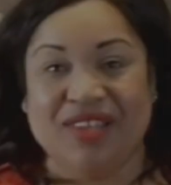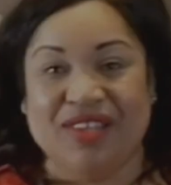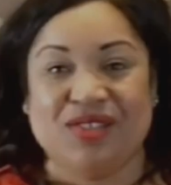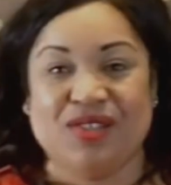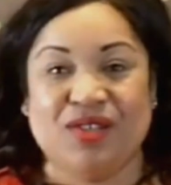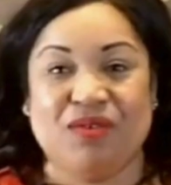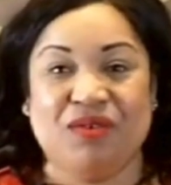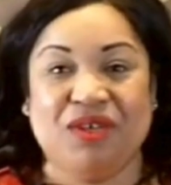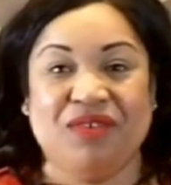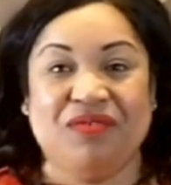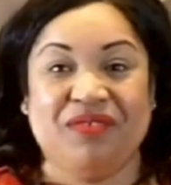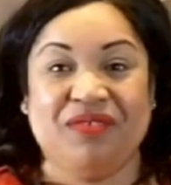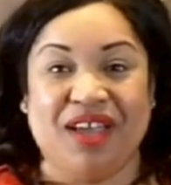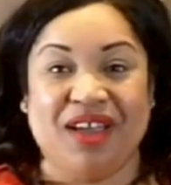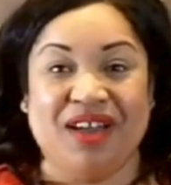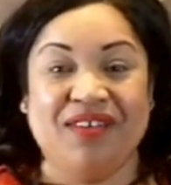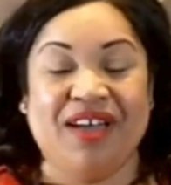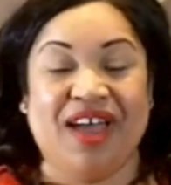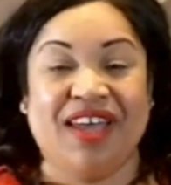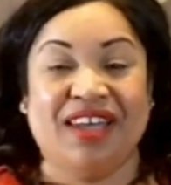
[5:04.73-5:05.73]
So we've
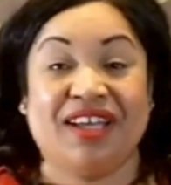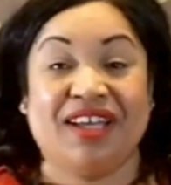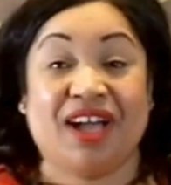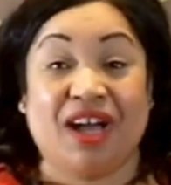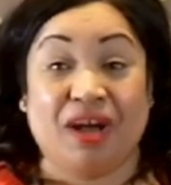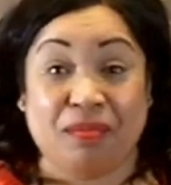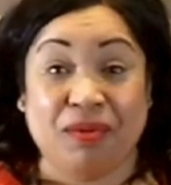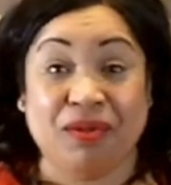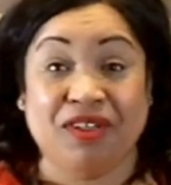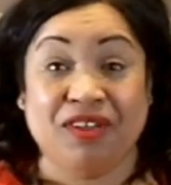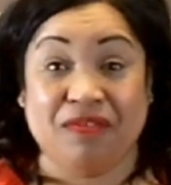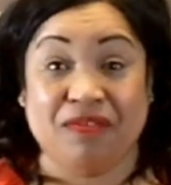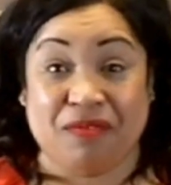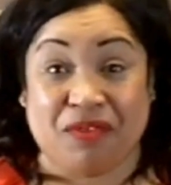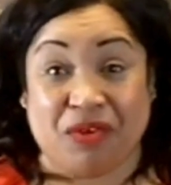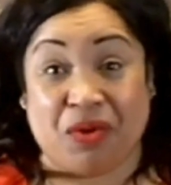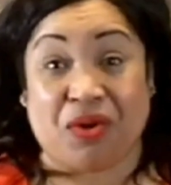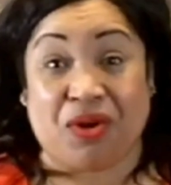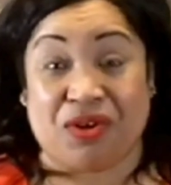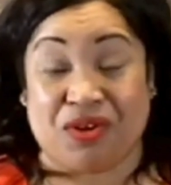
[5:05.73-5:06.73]
now had a couple
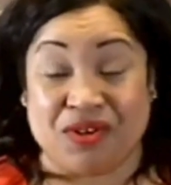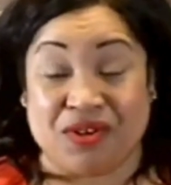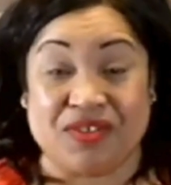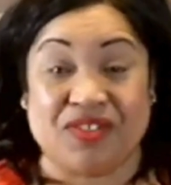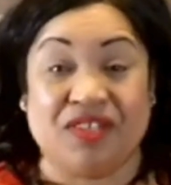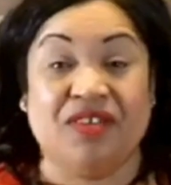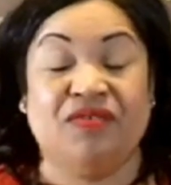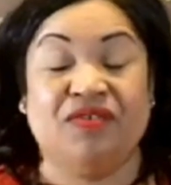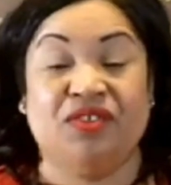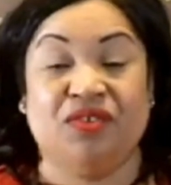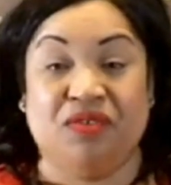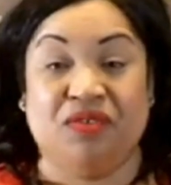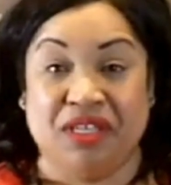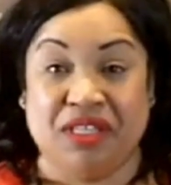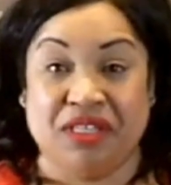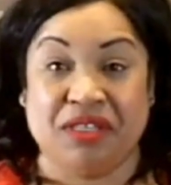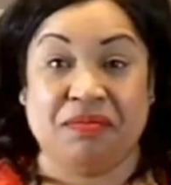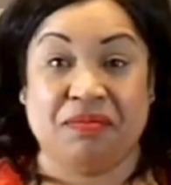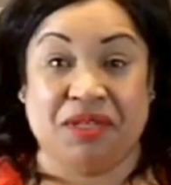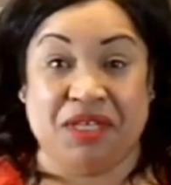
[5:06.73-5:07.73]
of quarters of
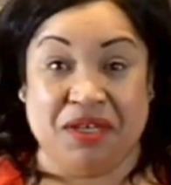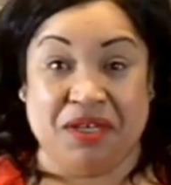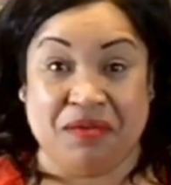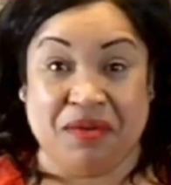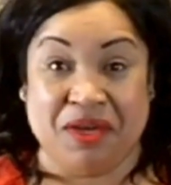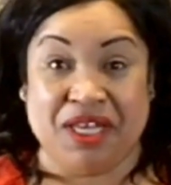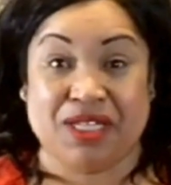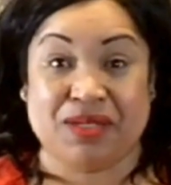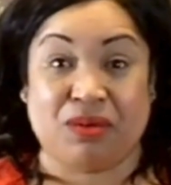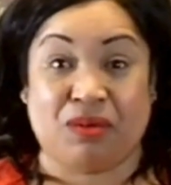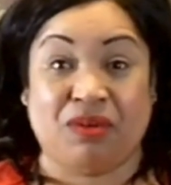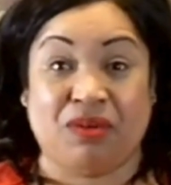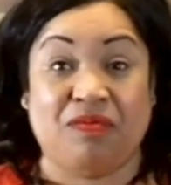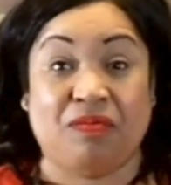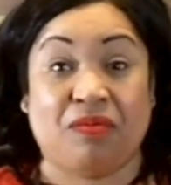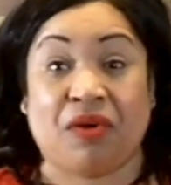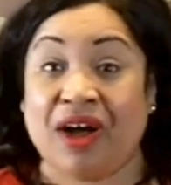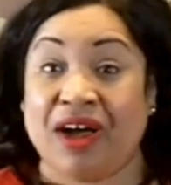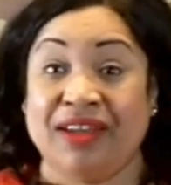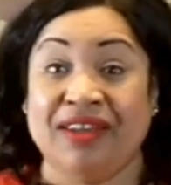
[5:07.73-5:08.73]
doing the Peak Weeks where
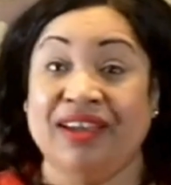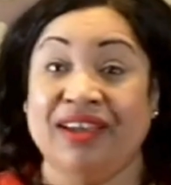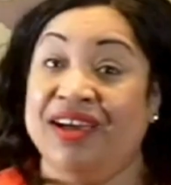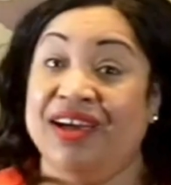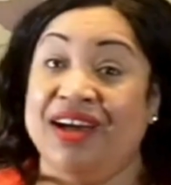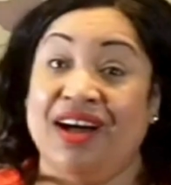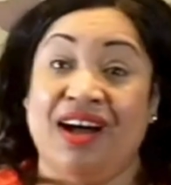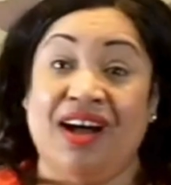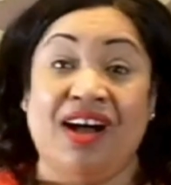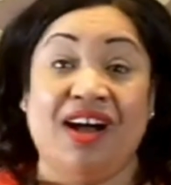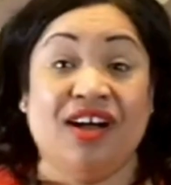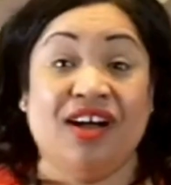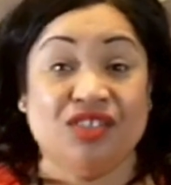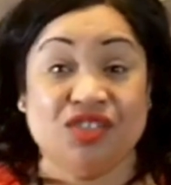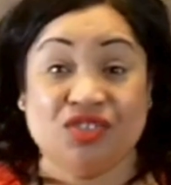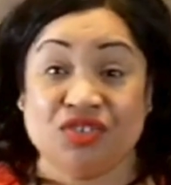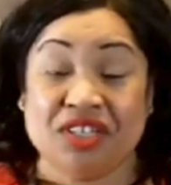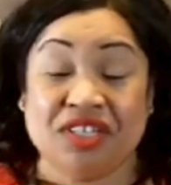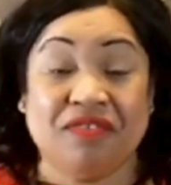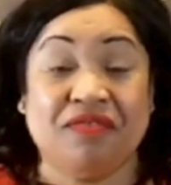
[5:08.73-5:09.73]
we've brought
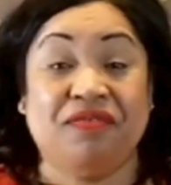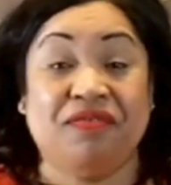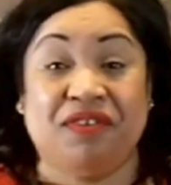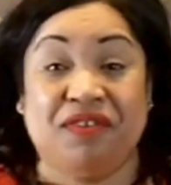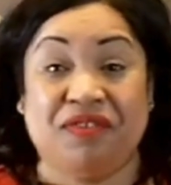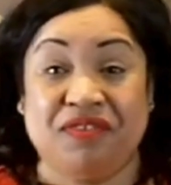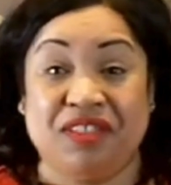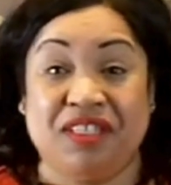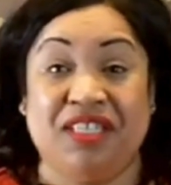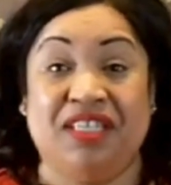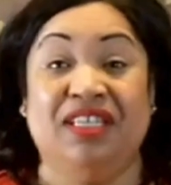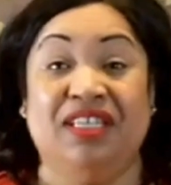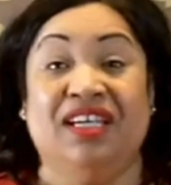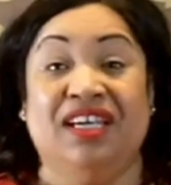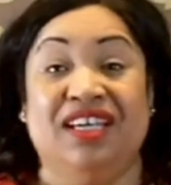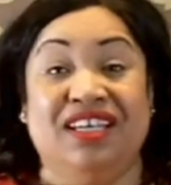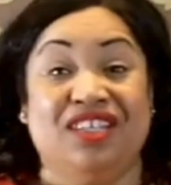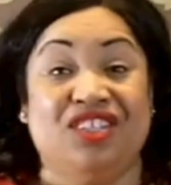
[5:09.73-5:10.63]
150